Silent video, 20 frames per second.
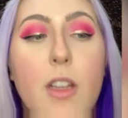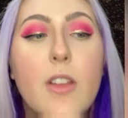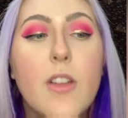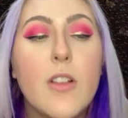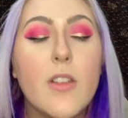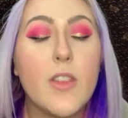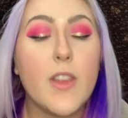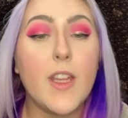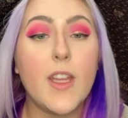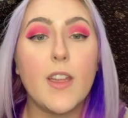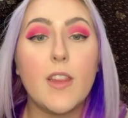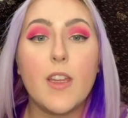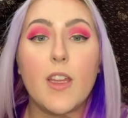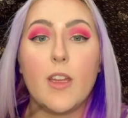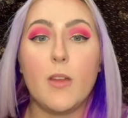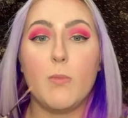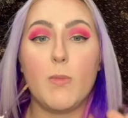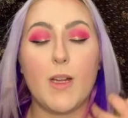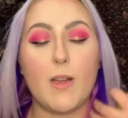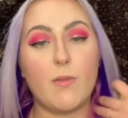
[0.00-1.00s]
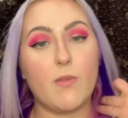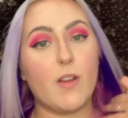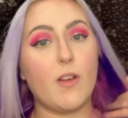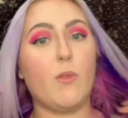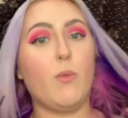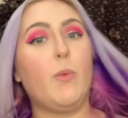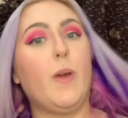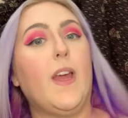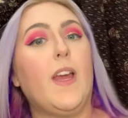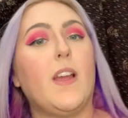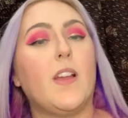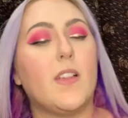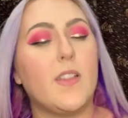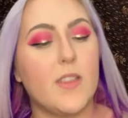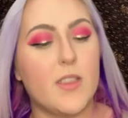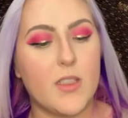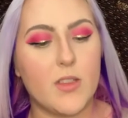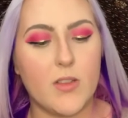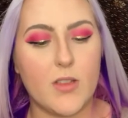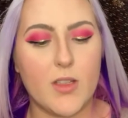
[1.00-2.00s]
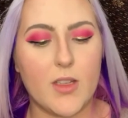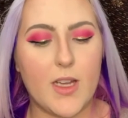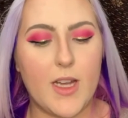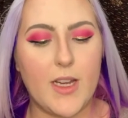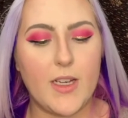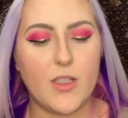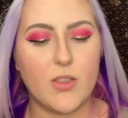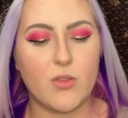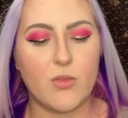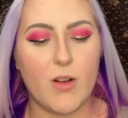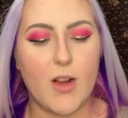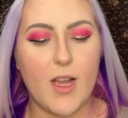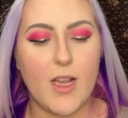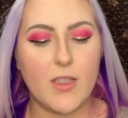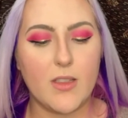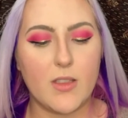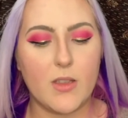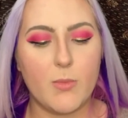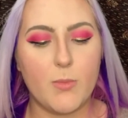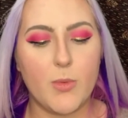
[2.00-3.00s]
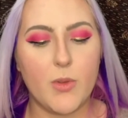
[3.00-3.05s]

thing that you might want to wait until it kind of dries up